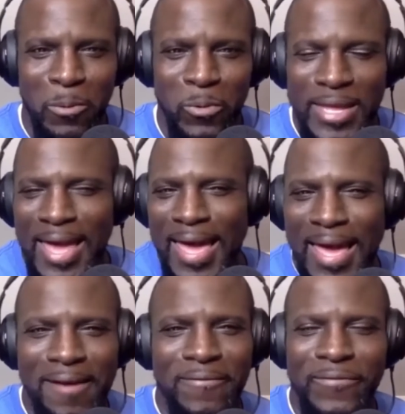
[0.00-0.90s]
We
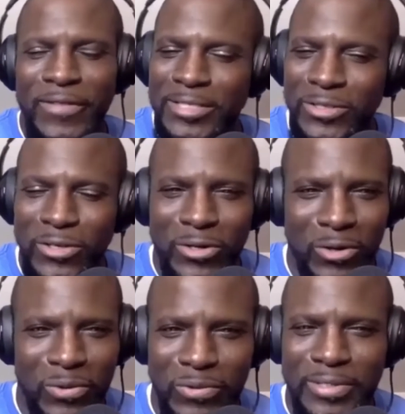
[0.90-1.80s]
have this
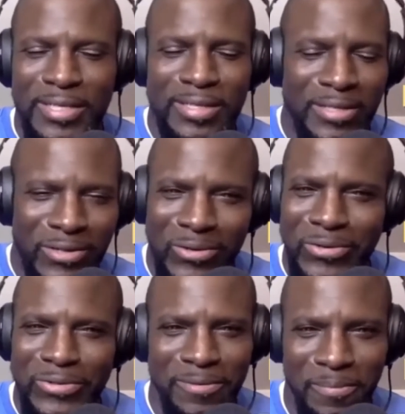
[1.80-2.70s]
golden,
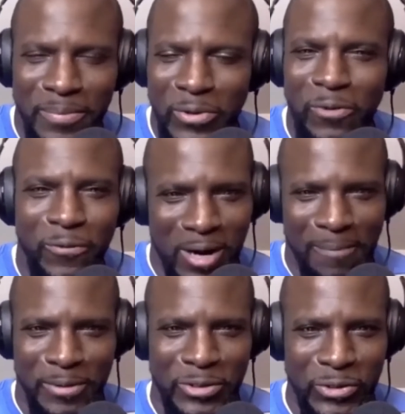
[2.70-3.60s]
beautiful
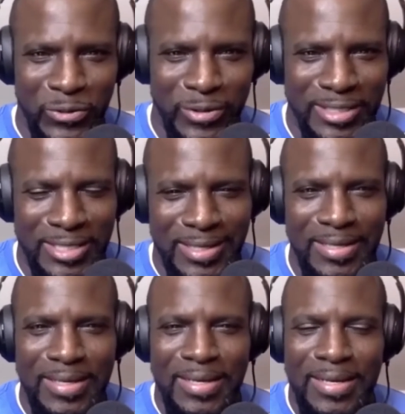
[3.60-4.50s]
opportunity
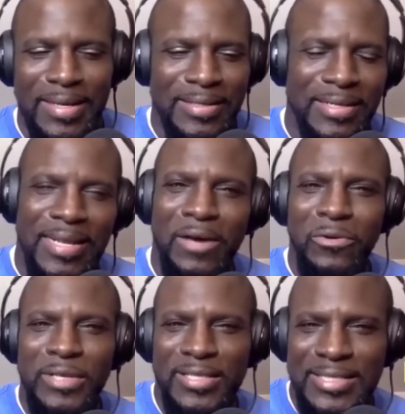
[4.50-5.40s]
to not
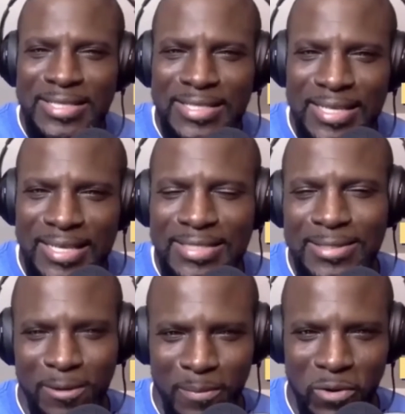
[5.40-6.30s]
only seize
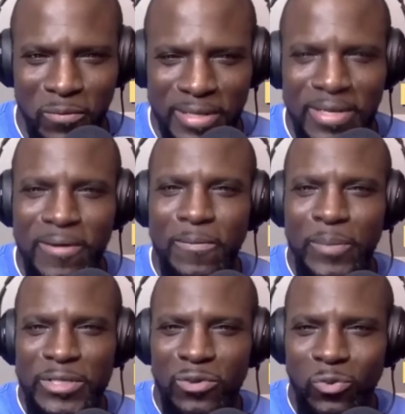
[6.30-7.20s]
the moment,
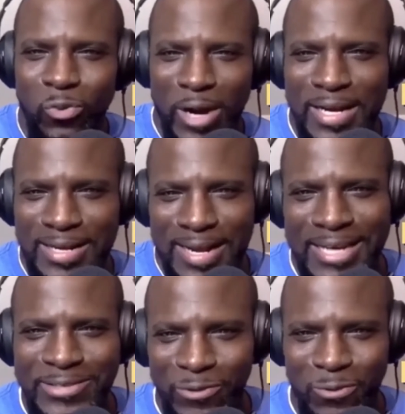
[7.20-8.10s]
but to
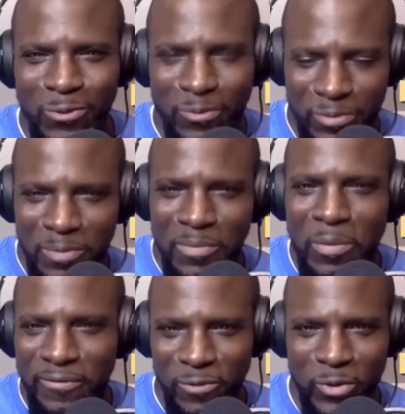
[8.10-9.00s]
recognize for the
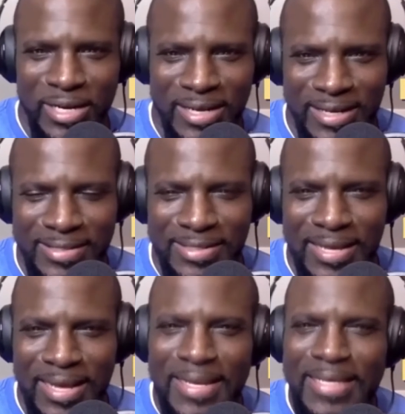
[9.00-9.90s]
moment for what it is.
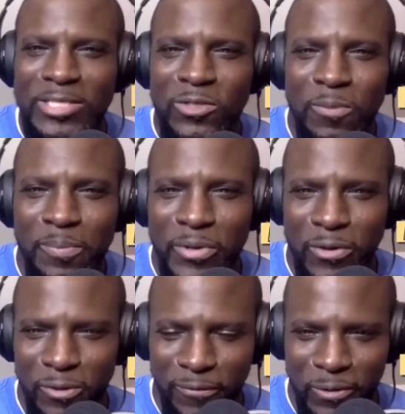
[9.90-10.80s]
And it's
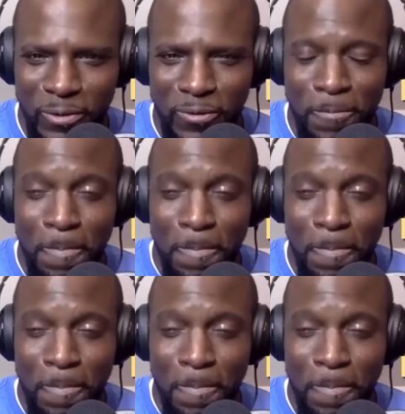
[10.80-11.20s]
beautiful.